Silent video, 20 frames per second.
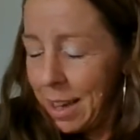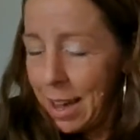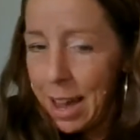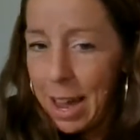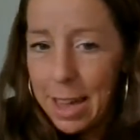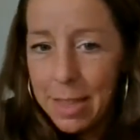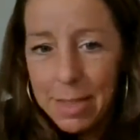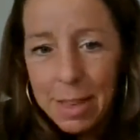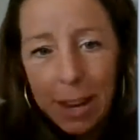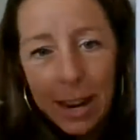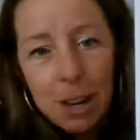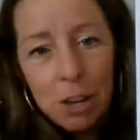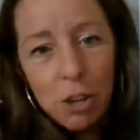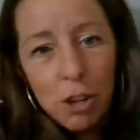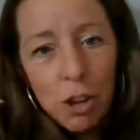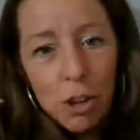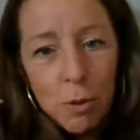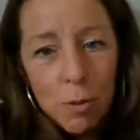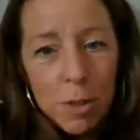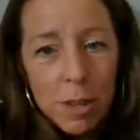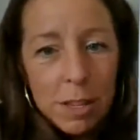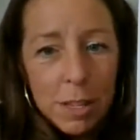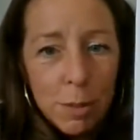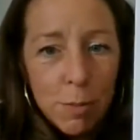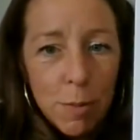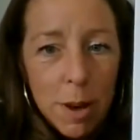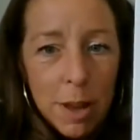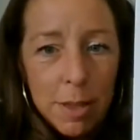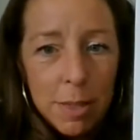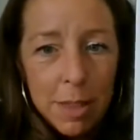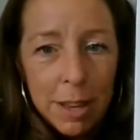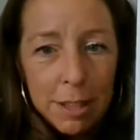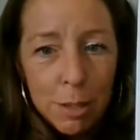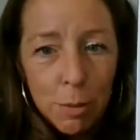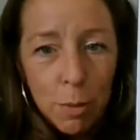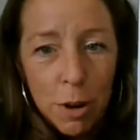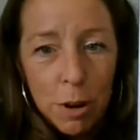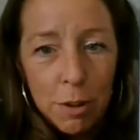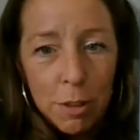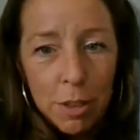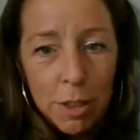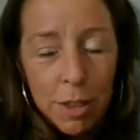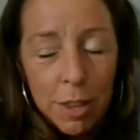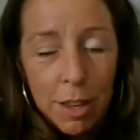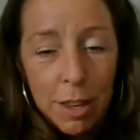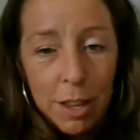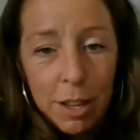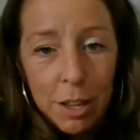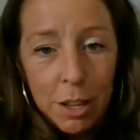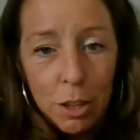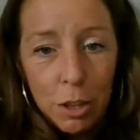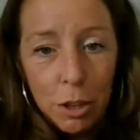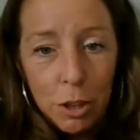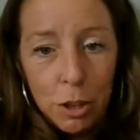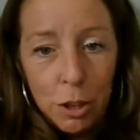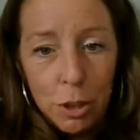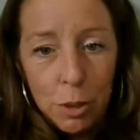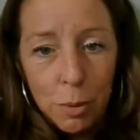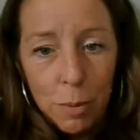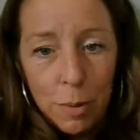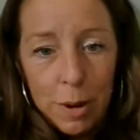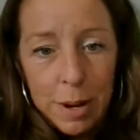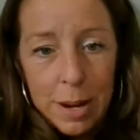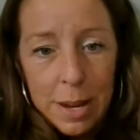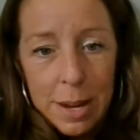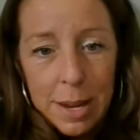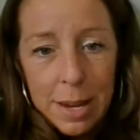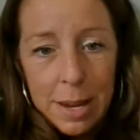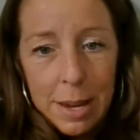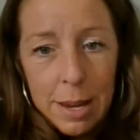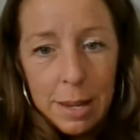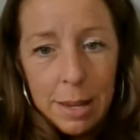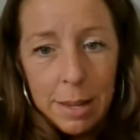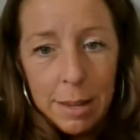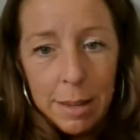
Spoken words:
And then I show you this one that's worth 3.